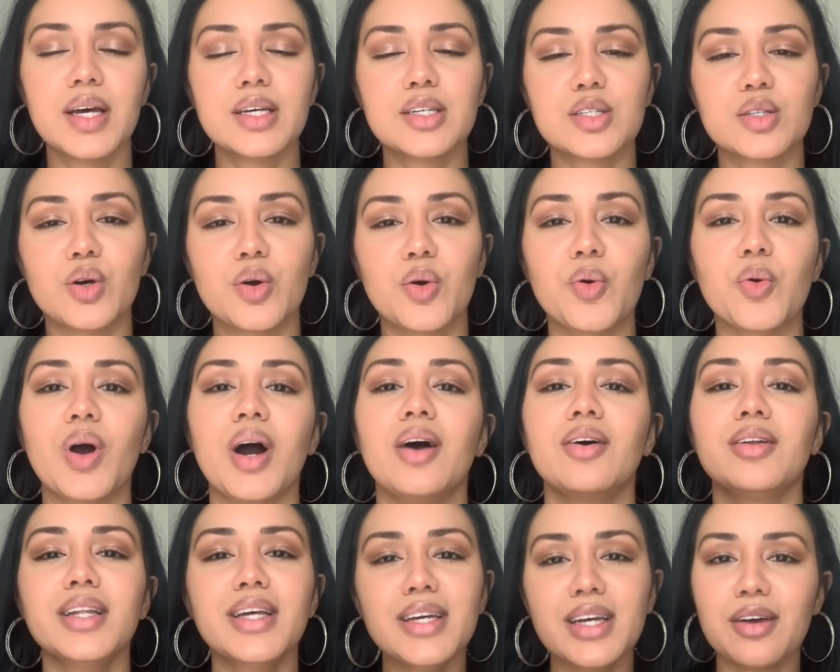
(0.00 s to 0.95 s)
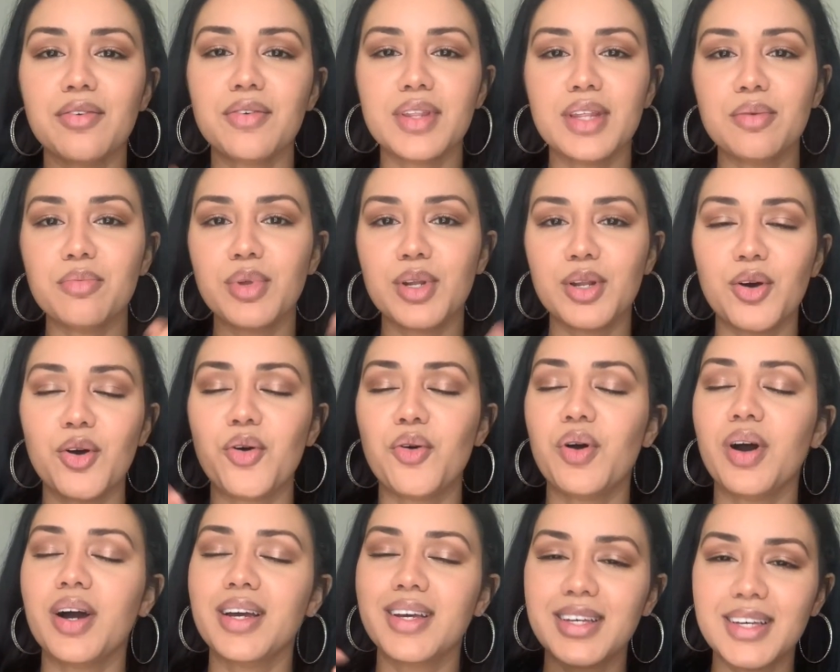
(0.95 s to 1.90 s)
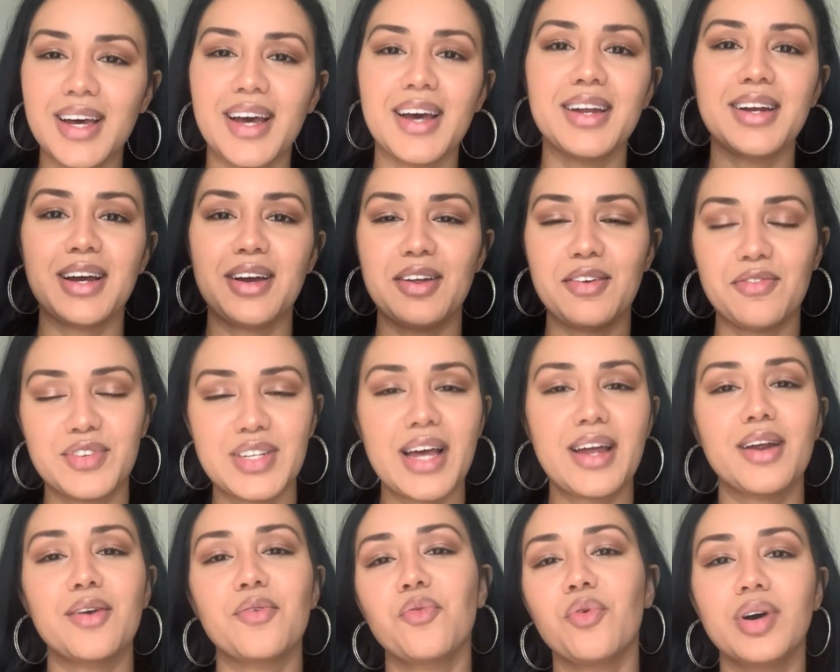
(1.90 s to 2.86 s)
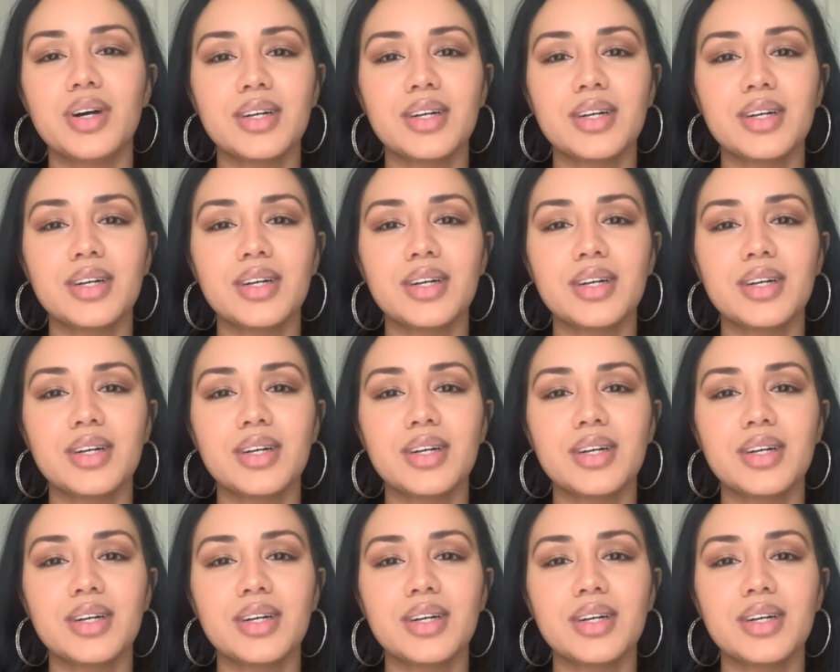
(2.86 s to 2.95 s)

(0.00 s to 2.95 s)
So I'll link everything below. Again, I've said it